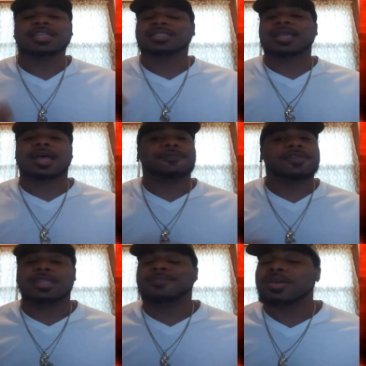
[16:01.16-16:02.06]
I got
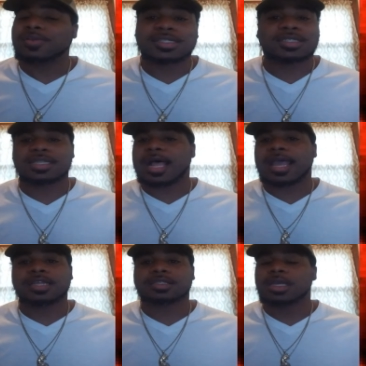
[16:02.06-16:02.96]
50 million
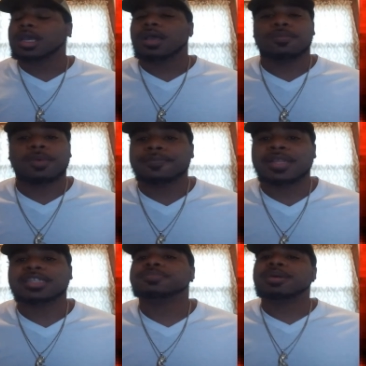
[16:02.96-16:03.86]
slides of
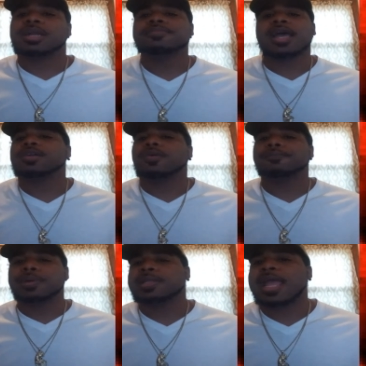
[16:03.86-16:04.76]
this, but I'm not going to
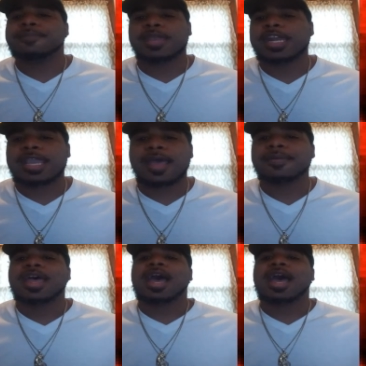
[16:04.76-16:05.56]
put that many up.